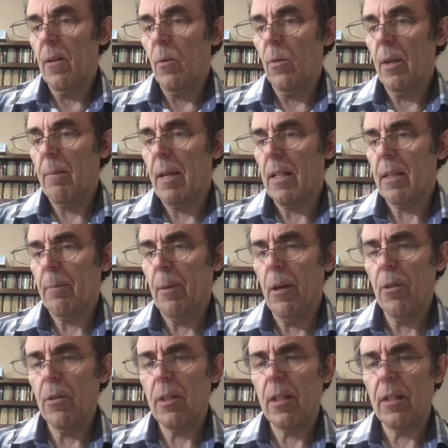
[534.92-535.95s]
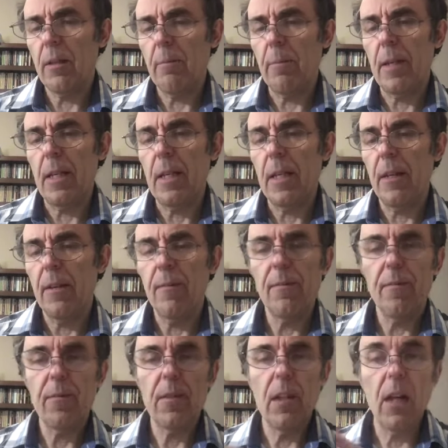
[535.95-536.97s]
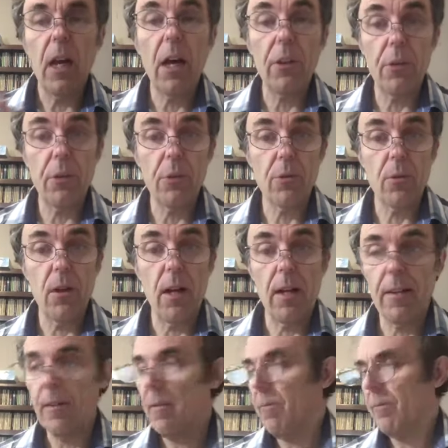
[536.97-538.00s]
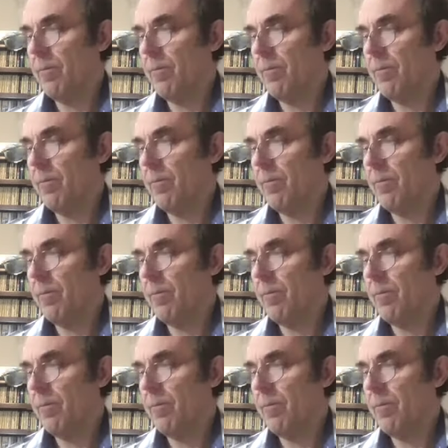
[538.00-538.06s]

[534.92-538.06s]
We may suppose it to be a neutron.